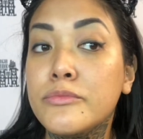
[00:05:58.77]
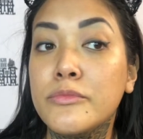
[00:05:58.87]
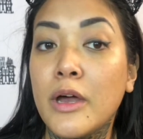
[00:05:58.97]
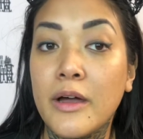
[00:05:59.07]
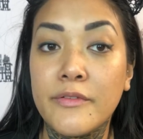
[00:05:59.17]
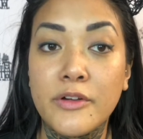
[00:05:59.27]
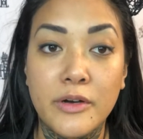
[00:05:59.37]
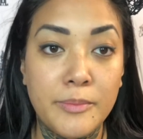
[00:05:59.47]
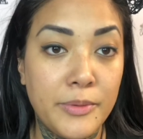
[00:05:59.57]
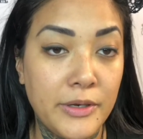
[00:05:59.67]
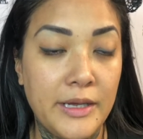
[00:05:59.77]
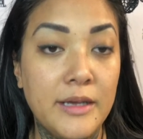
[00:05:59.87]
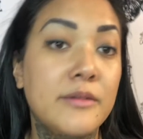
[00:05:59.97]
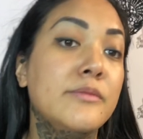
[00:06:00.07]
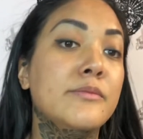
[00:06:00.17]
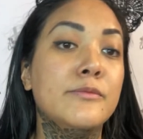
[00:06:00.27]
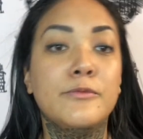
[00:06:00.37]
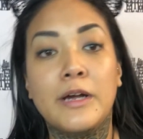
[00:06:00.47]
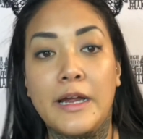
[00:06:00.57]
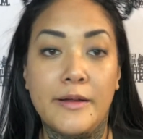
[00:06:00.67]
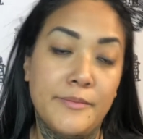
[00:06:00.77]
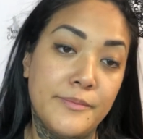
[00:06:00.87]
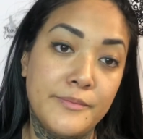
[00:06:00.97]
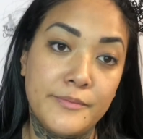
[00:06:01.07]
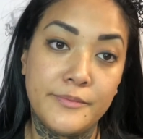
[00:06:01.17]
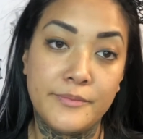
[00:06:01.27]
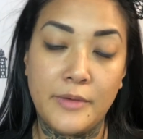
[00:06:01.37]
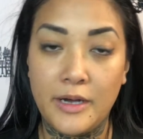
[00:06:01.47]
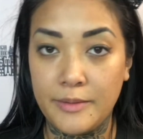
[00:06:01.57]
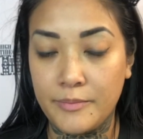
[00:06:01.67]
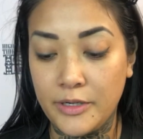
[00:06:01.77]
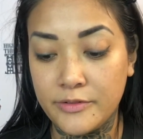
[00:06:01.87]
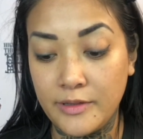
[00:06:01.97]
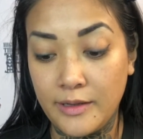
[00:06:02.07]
I've got to put it where I most